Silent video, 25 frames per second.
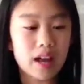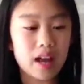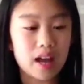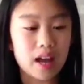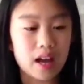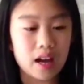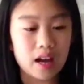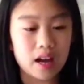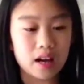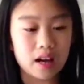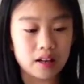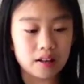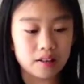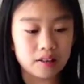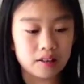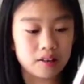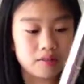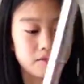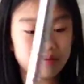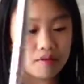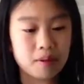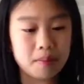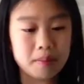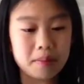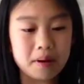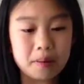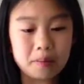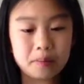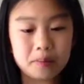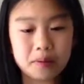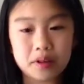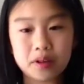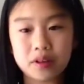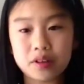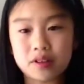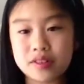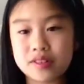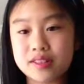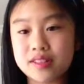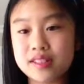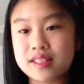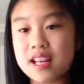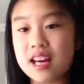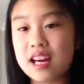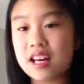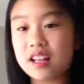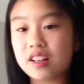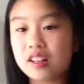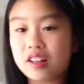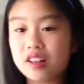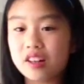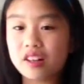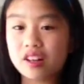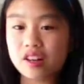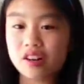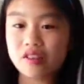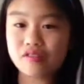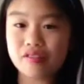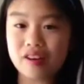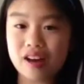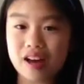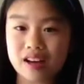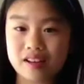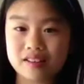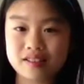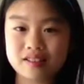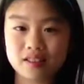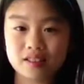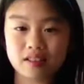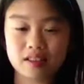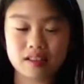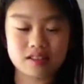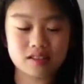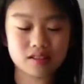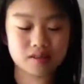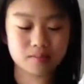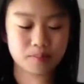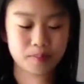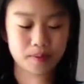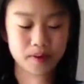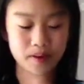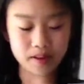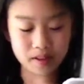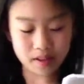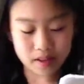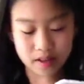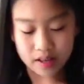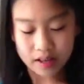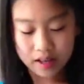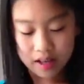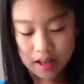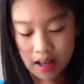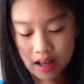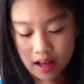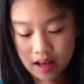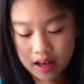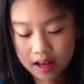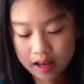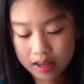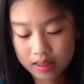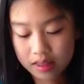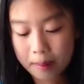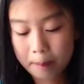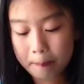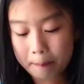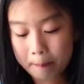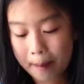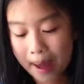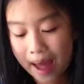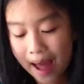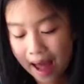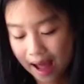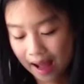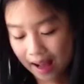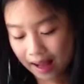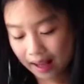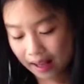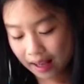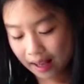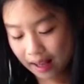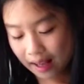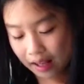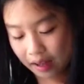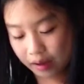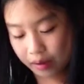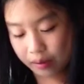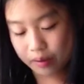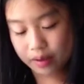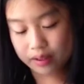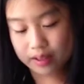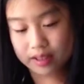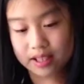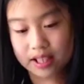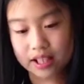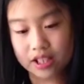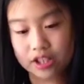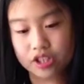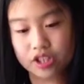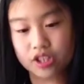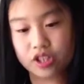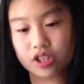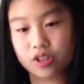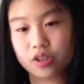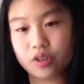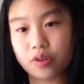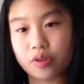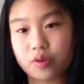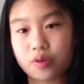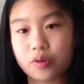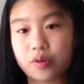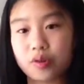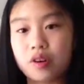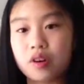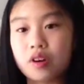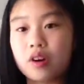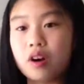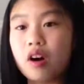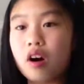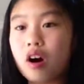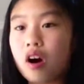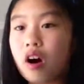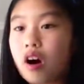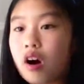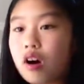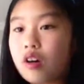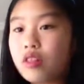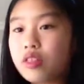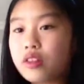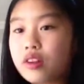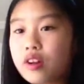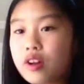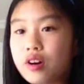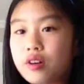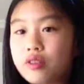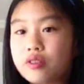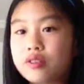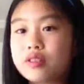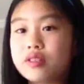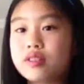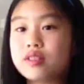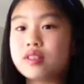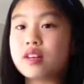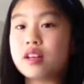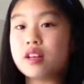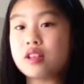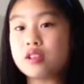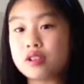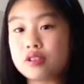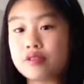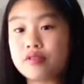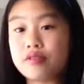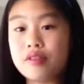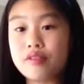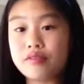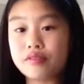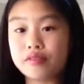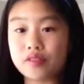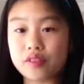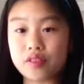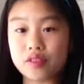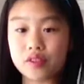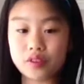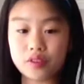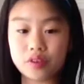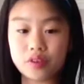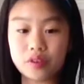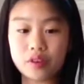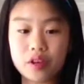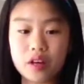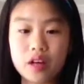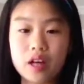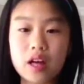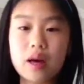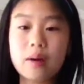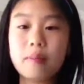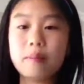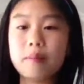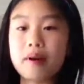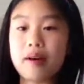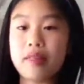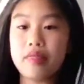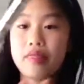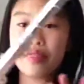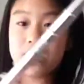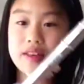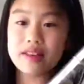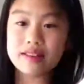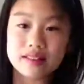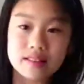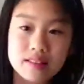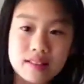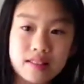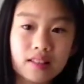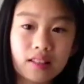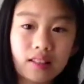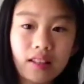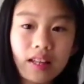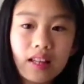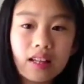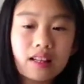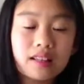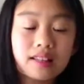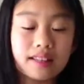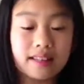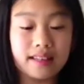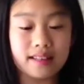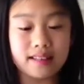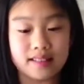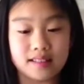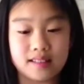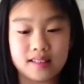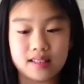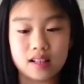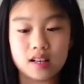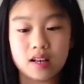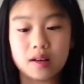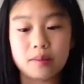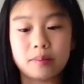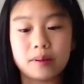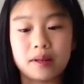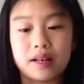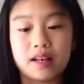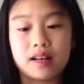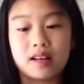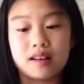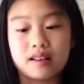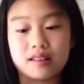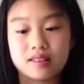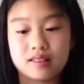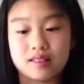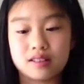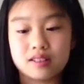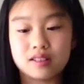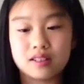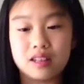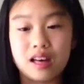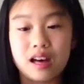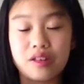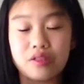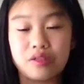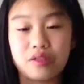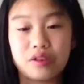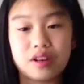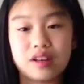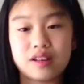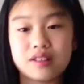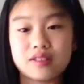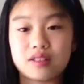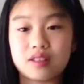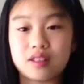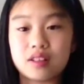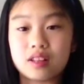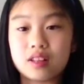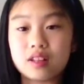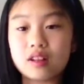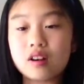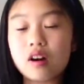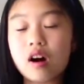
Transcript: And remember your standard of excellence book. In the back, it will teach you all the notes, just a review, but this is a little easier because that thing is a little